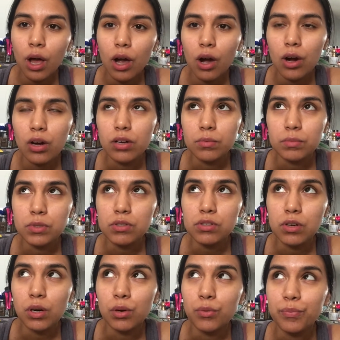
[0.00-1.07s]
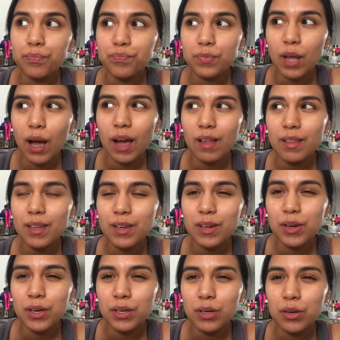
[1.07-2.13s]
um so I like
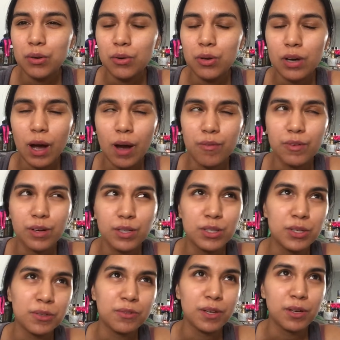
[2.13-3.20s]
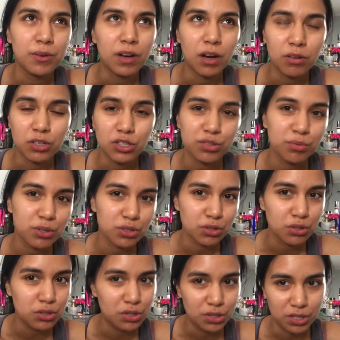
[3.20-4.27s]
you know have an idea of like how you're supposed to
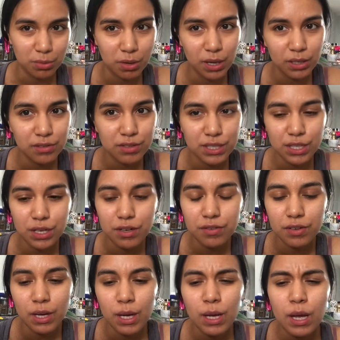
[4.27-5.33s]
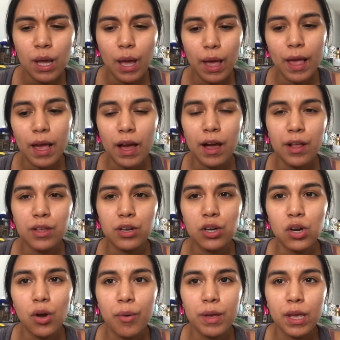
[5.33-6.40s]
do some kind of stuff and you know
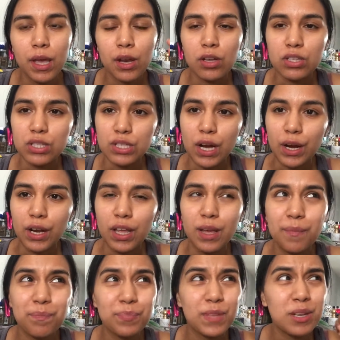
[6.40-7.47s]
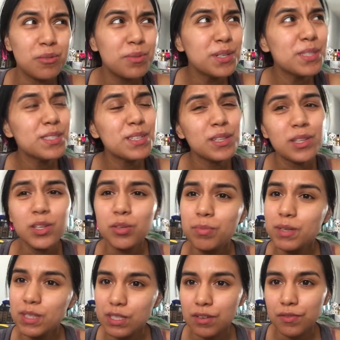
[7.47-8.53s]
going in on Saturday it was a little
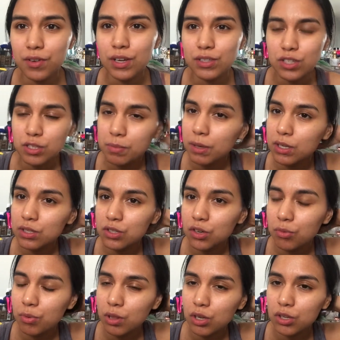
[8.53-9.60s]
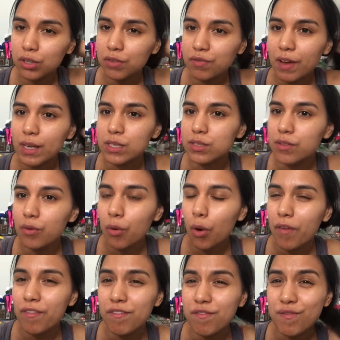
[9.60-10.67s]
bit different just because you know we learned the fast
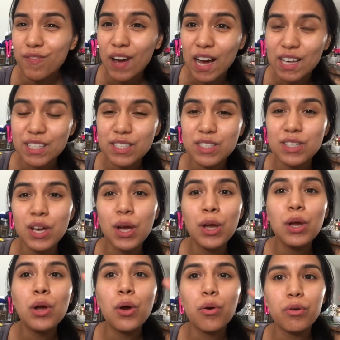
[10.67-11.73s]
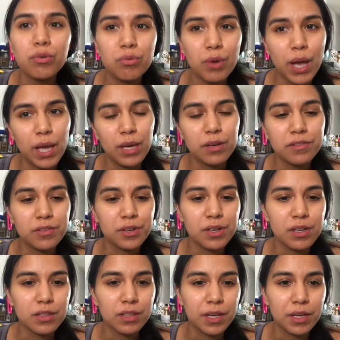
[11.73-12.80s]
fast way of
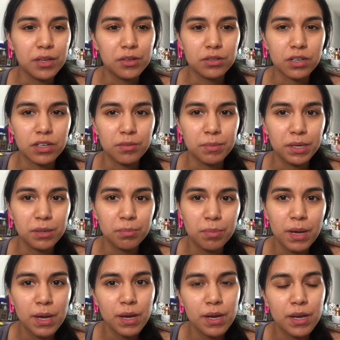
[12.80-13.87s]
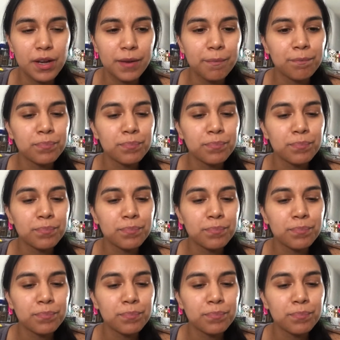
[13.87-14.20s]
learning like you know how to make a bed